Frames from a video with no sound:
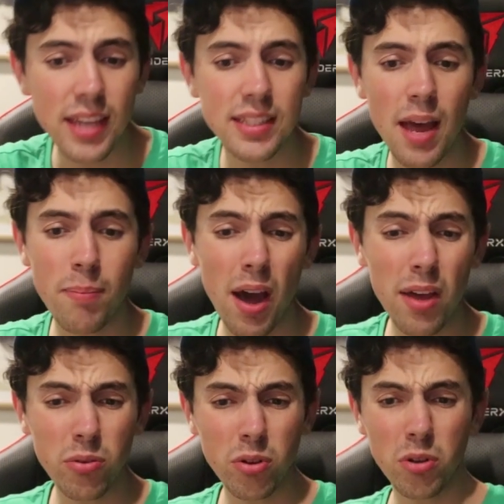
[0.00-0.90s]
is that
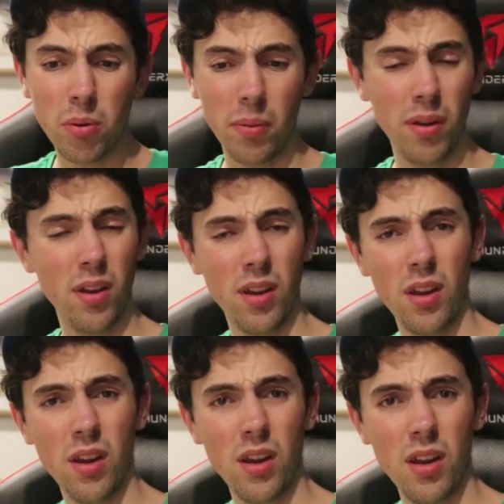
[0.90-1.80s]
bathroom?
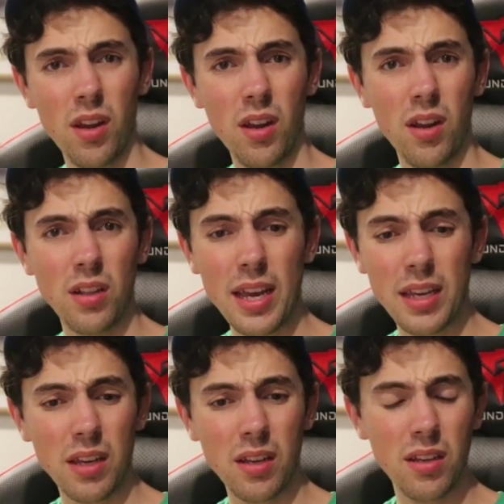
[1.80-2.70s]

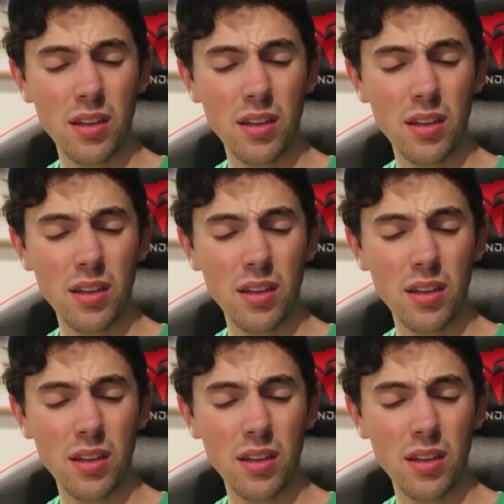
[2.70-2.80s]
Like,